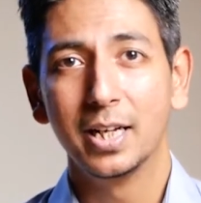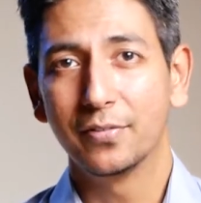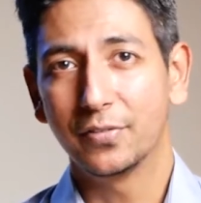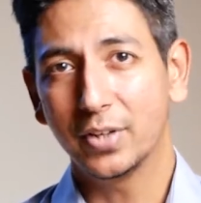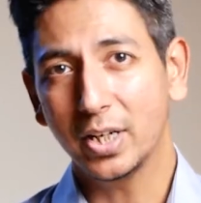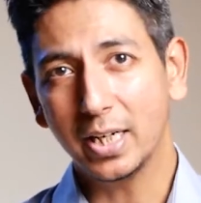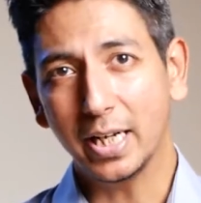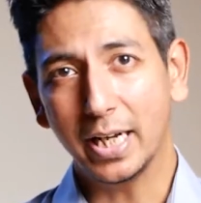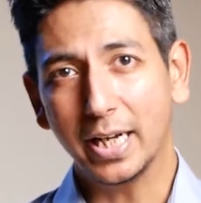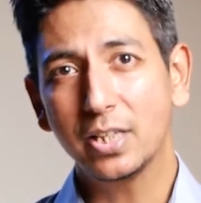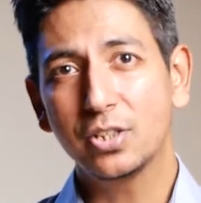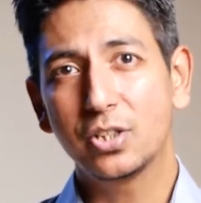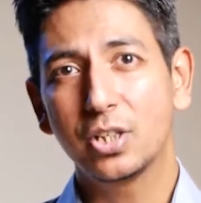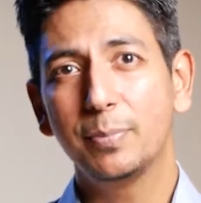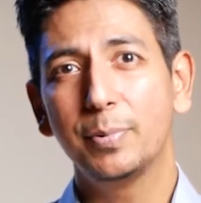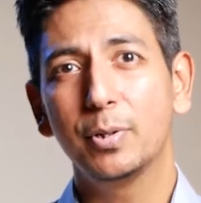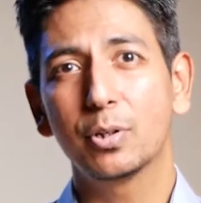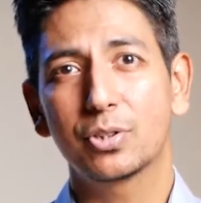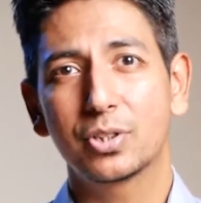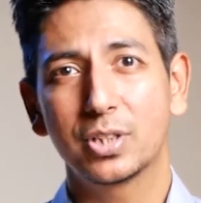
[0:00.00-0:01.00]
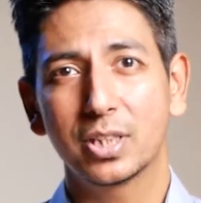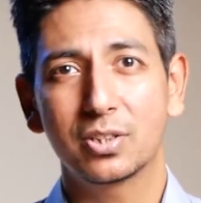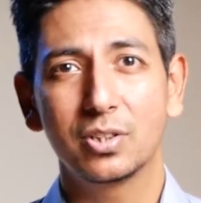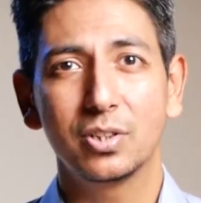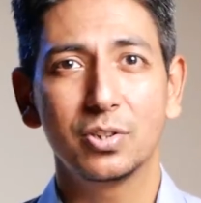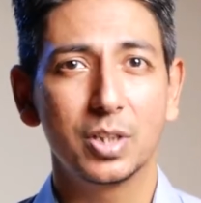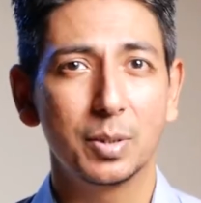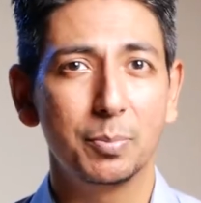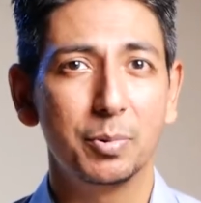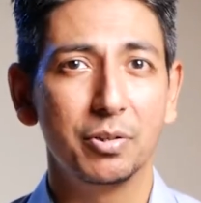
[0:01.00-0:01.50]
then 8GB or
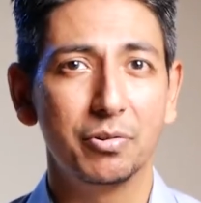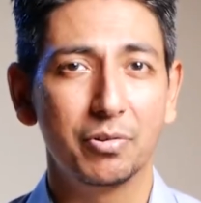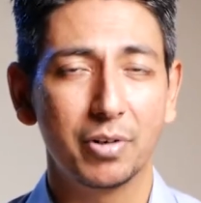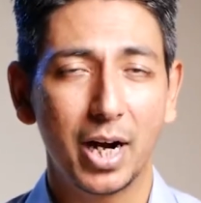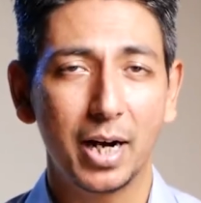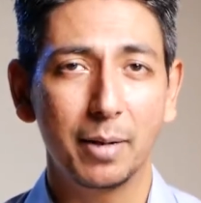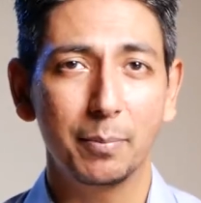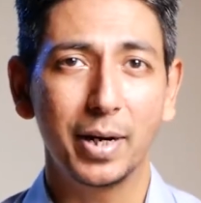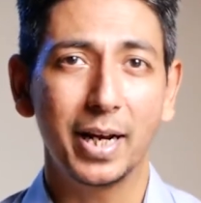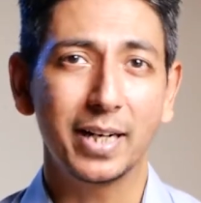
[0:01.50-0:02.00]
16GB RAM